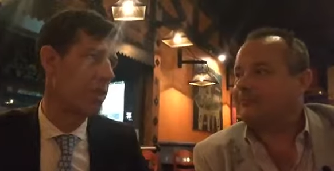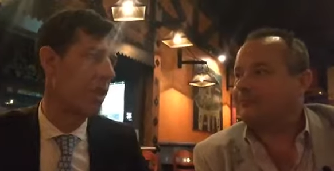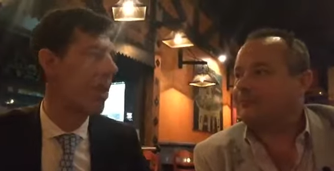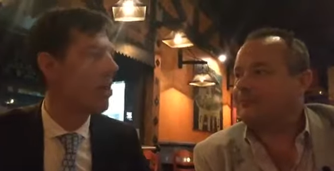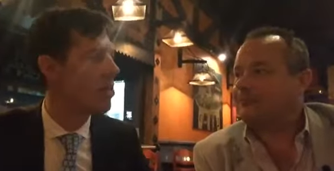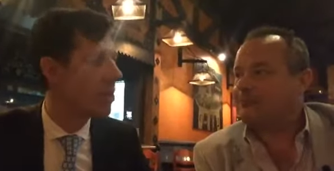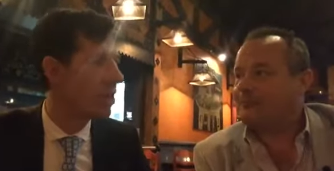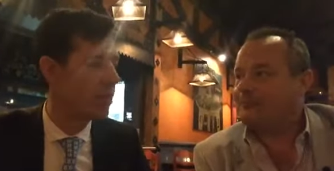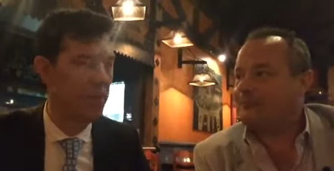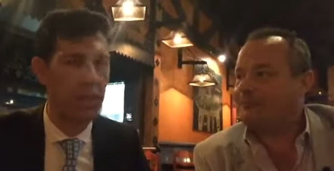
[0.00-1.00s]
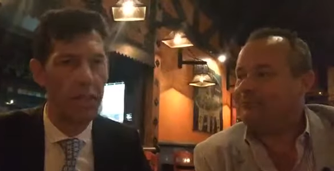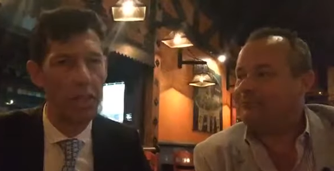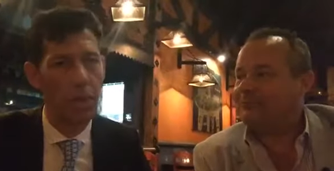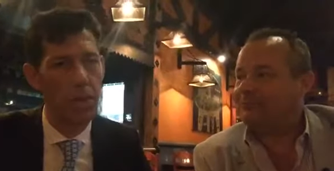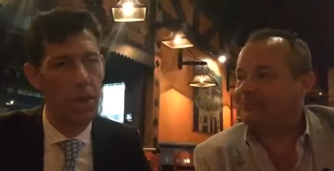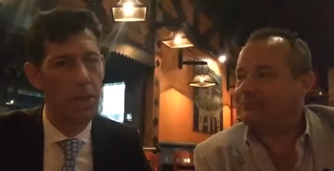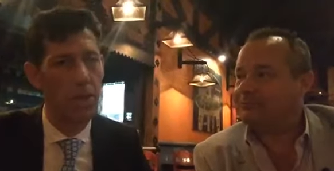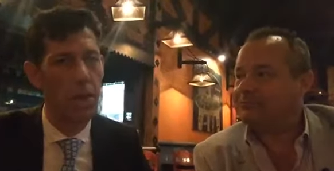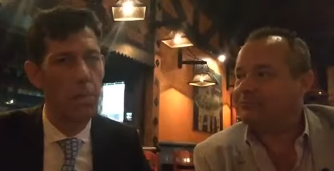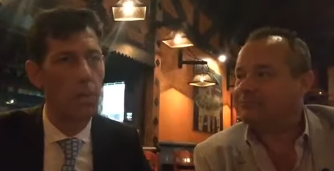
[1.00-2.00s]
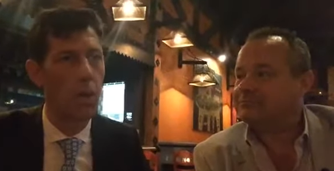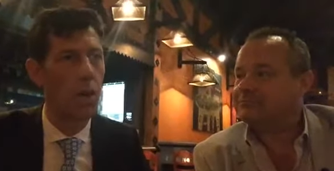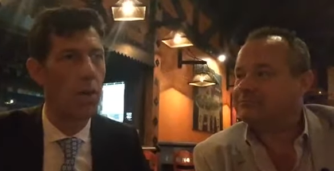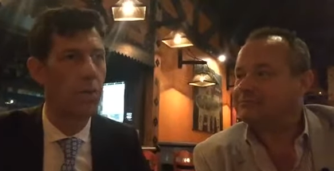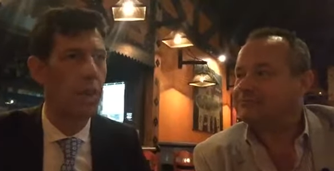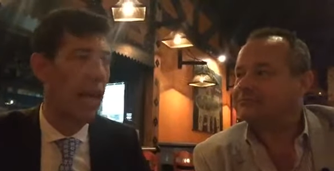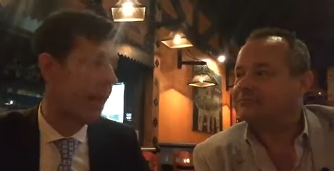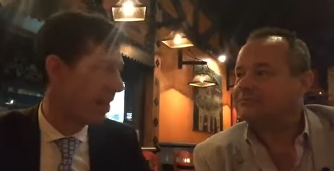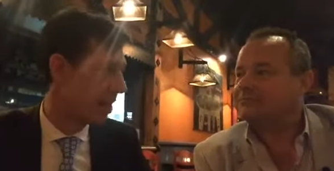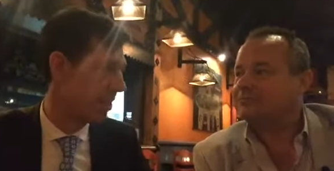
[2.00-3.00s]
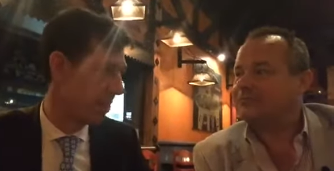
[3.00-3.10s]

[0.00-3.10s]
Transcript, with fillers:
Speaker 1: tell us that uh, retail parks are more likely